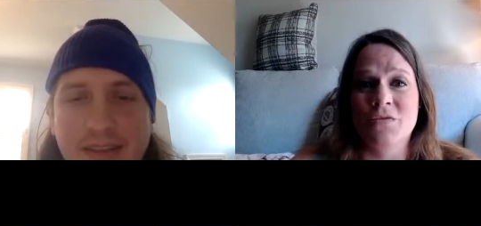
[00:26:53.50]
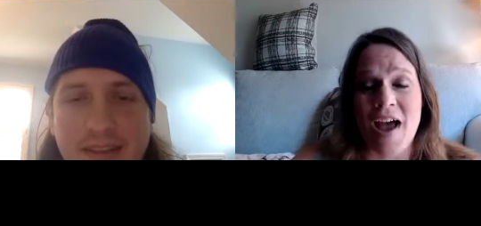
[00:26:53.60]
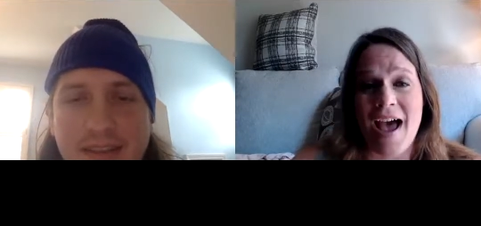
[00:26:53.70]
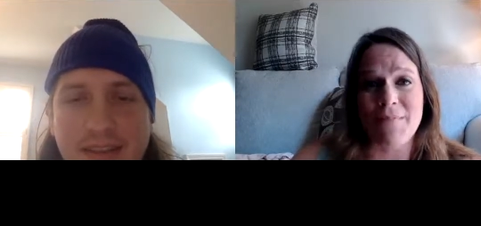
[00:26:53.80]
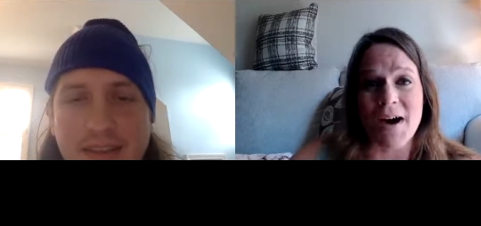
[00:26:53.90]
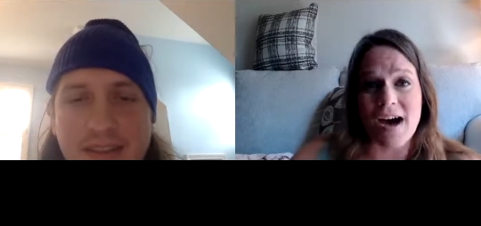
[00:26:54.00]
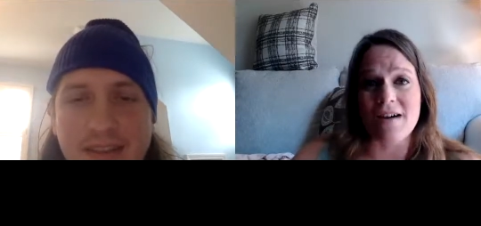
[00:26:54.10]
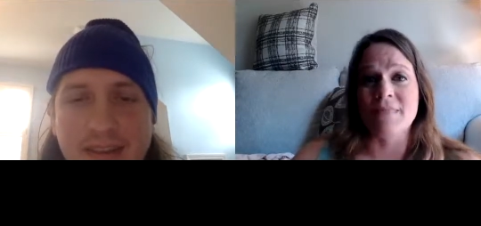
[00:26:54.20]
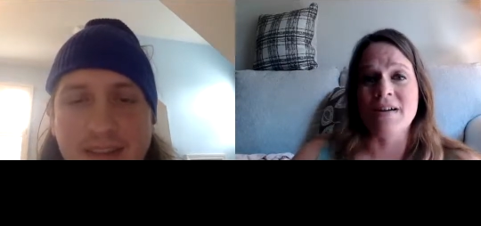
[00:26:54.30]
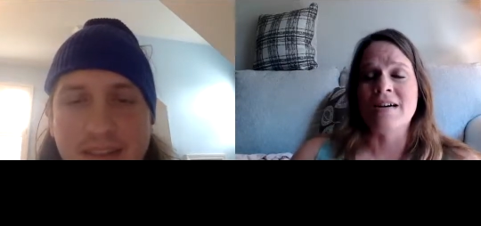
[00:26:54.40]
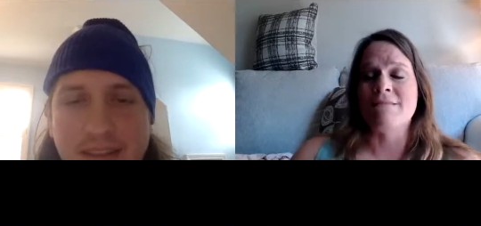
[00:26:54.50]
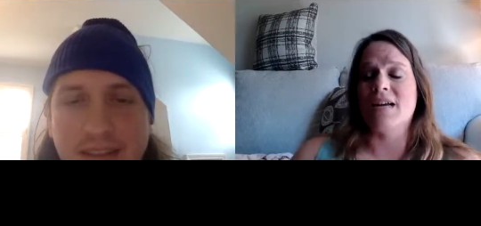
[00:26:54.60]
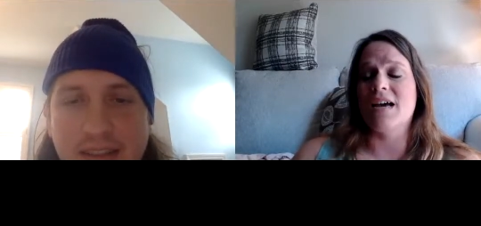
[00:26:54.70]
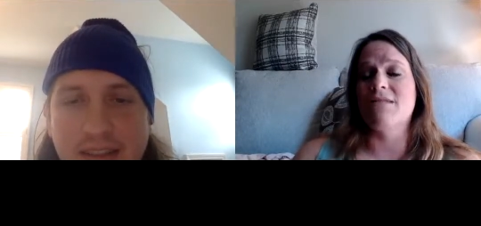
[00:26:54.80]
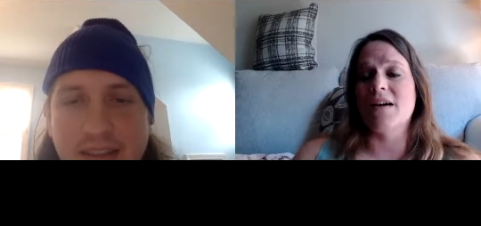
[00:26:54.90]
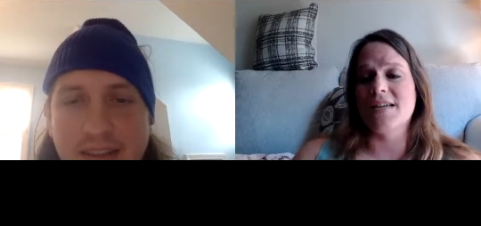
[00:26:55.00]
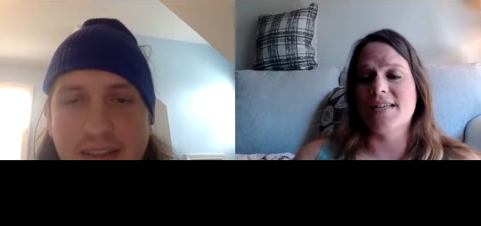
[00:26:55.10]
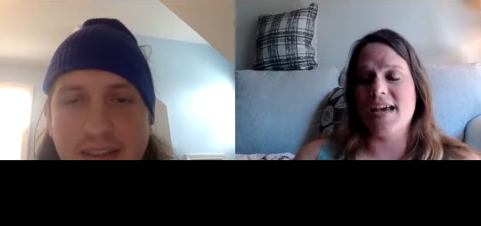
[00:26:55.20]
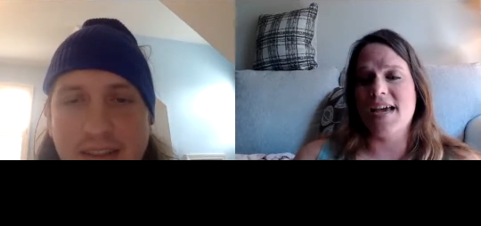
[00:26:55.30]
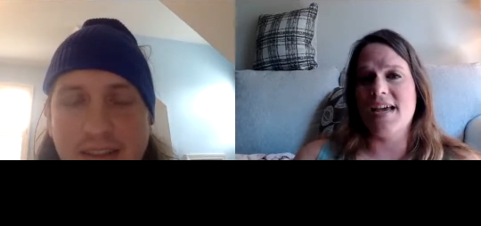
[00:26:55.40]
Speaker 1: wrap up. But I want to
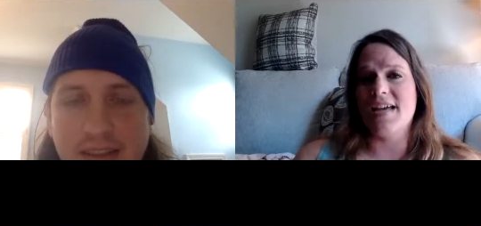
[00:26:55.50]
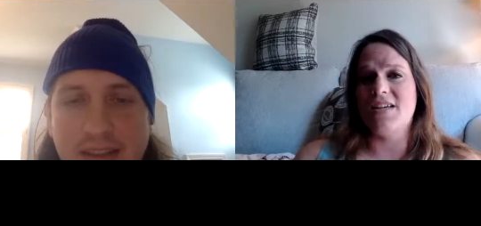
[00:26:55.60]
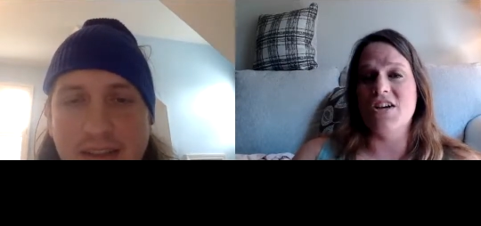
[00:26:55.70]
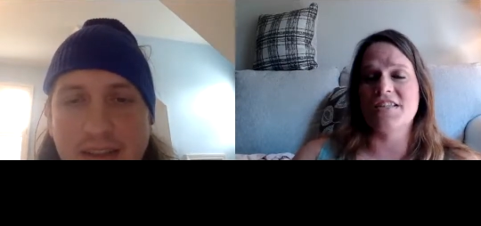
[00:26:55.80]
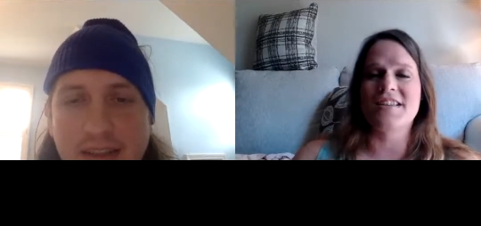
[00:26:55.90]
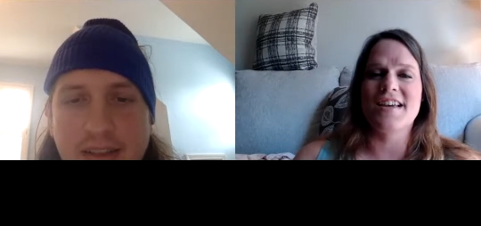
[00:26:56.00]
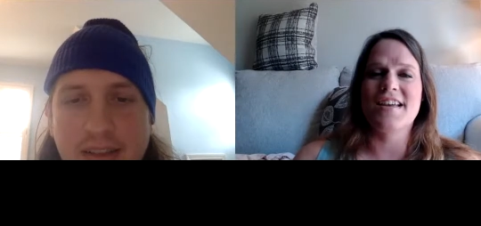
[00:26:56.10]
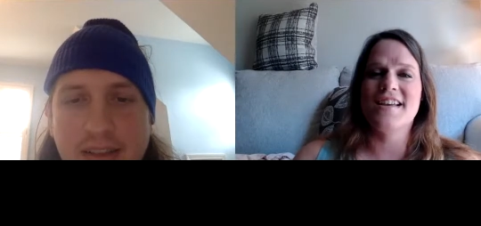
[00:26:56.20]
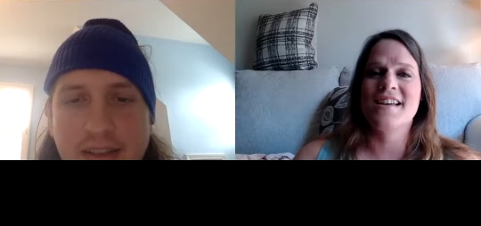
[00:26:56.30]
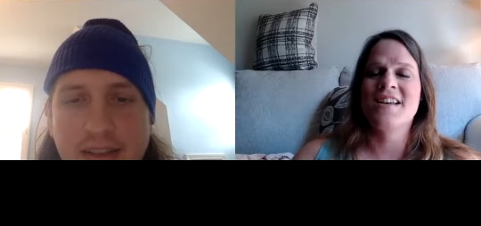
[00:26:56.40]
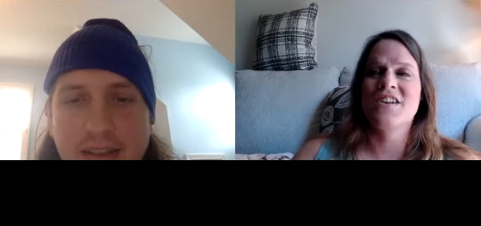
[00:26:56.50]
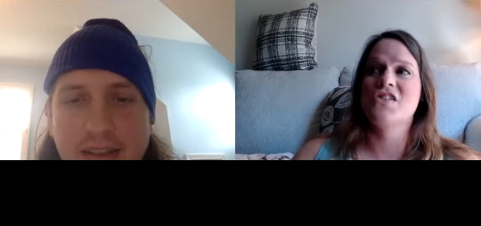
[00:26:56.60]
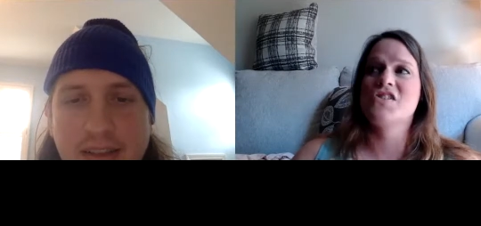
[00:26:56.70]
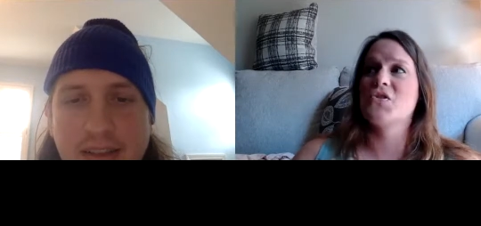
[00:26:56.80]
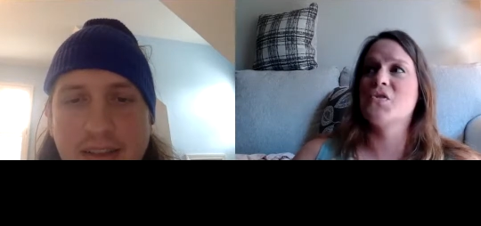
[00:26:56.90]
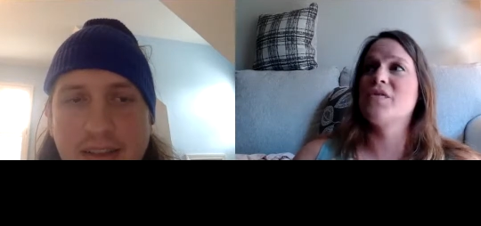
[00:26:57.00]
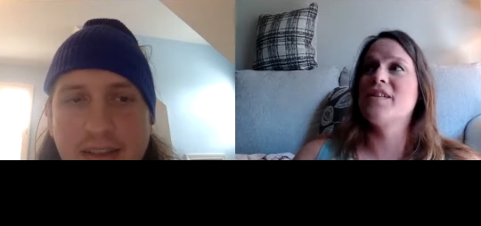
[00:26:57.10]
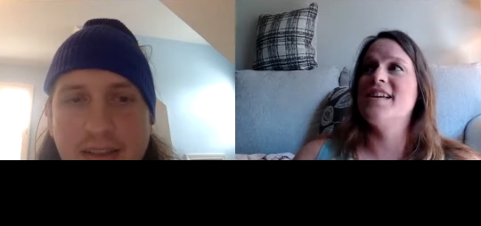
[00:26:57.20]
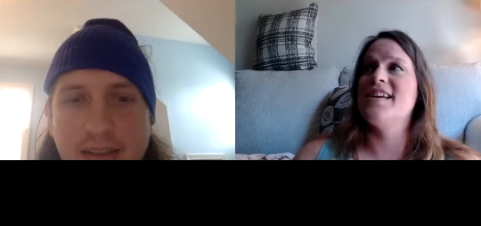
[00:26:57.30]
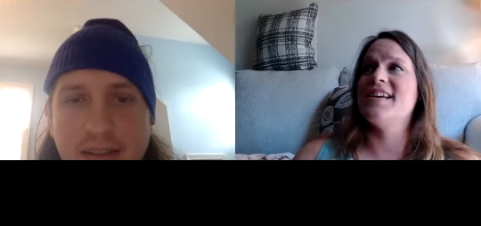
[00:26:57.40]
say, Justin, you're
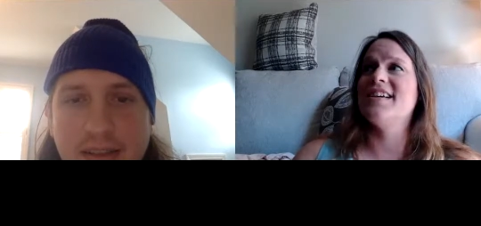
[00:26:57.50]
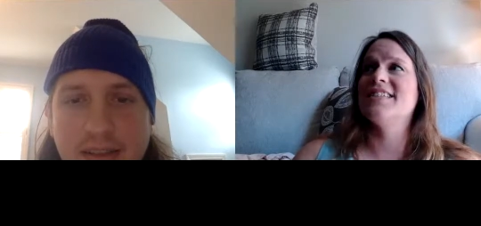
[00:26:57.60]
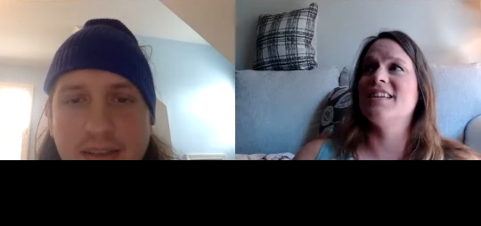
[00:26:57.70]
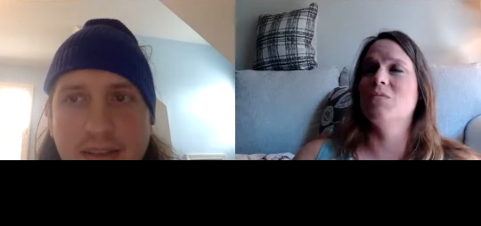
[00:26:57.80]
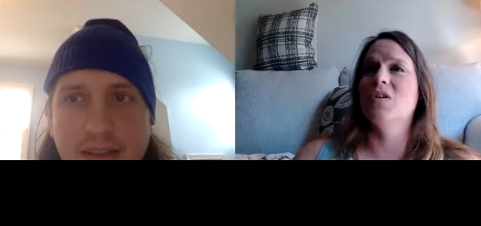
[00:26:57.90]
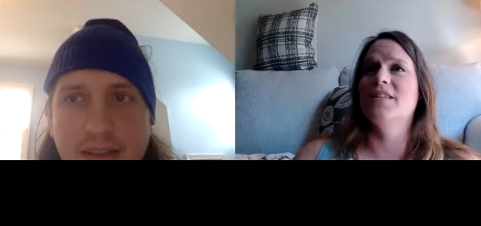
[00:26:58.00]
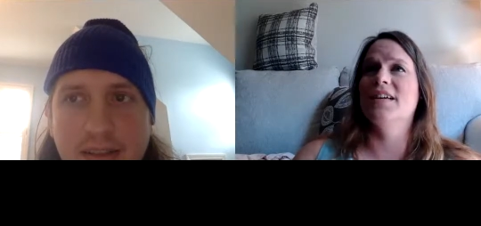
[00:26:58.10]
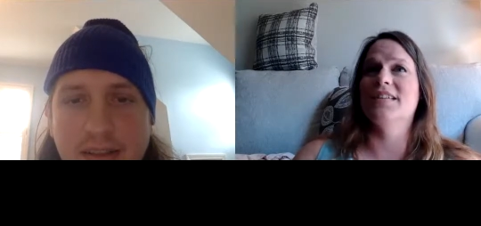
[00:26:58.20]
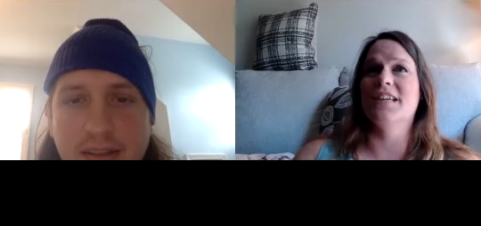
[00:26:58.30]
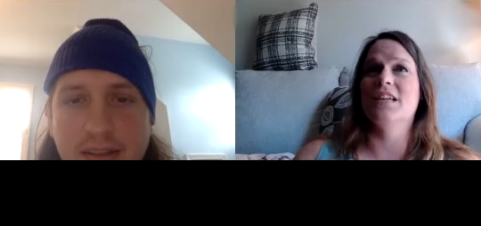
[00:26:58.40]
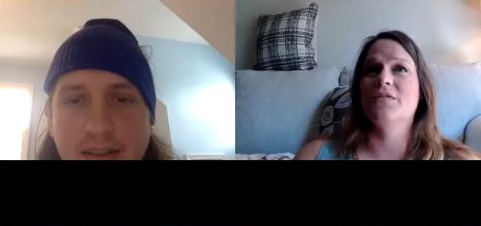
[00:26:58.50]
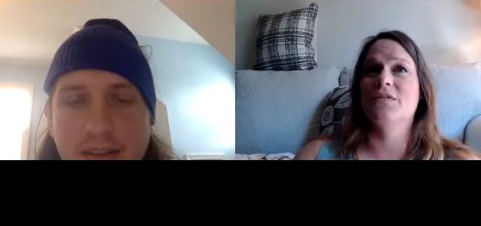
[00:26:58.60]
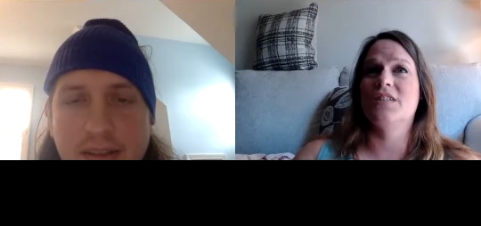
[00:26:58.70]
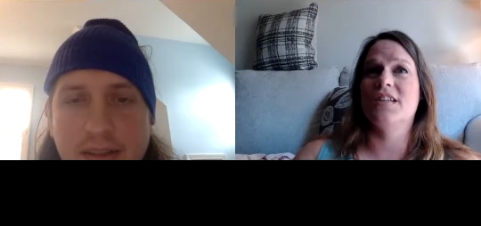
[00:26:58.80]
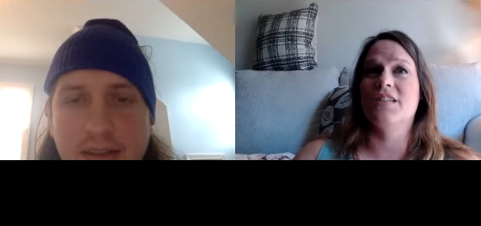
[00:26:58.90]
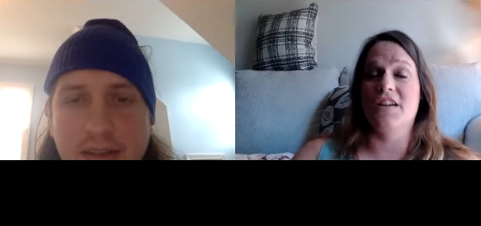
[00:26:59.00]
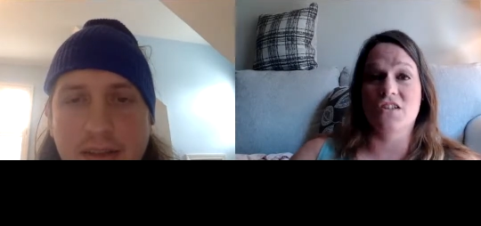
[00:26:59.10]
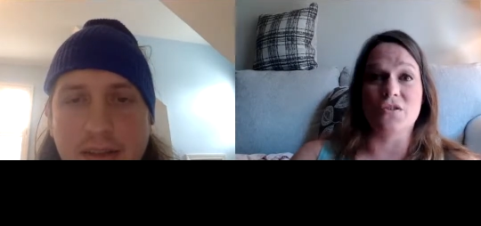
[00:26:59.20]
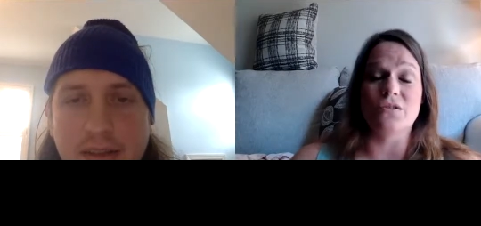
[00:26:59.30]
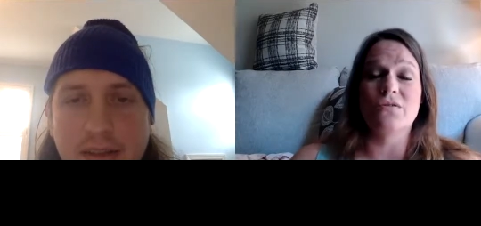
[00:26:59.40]
truly someone that lives their
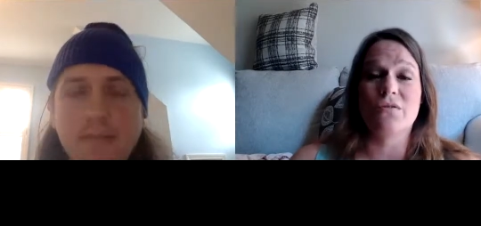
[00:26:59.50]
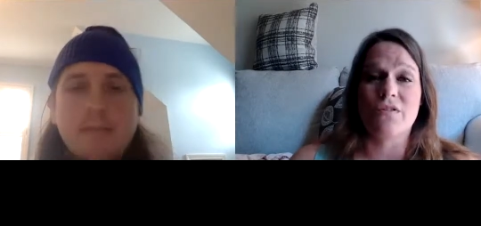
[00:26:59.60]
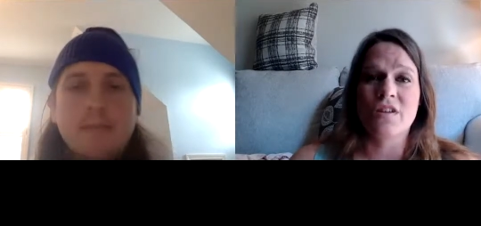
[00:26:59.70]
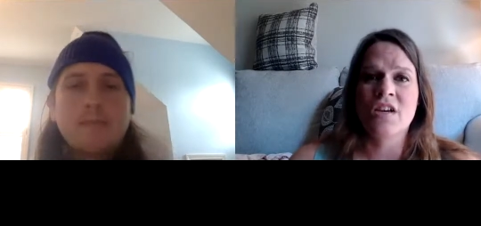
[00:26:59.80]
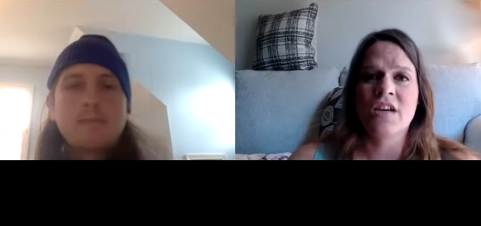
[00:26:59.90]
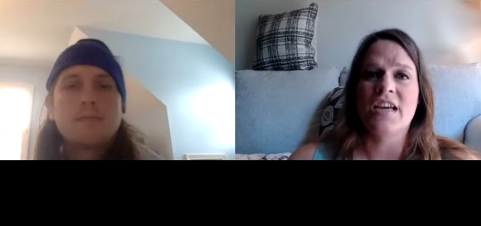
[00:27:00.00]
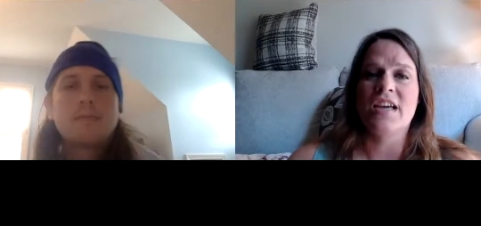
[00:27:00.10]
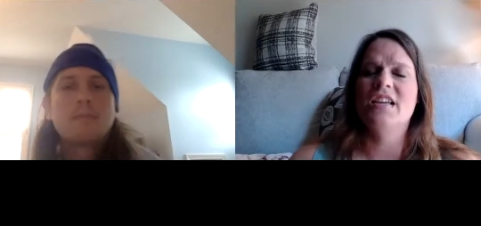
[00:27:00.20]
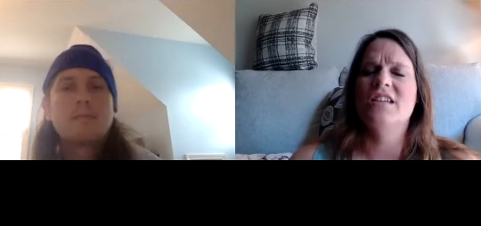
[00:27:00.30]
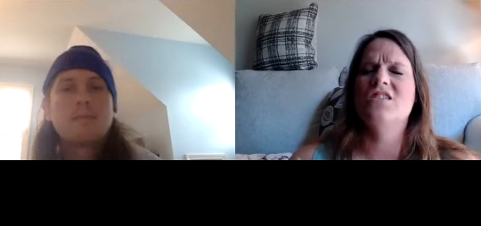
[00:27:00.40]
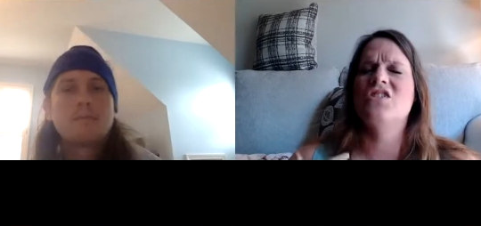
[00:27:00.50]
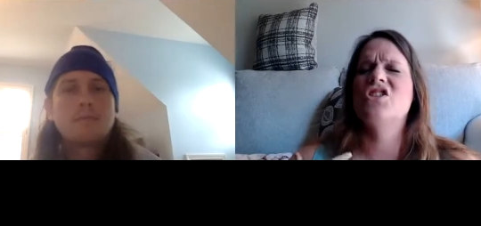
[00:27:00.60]
truth in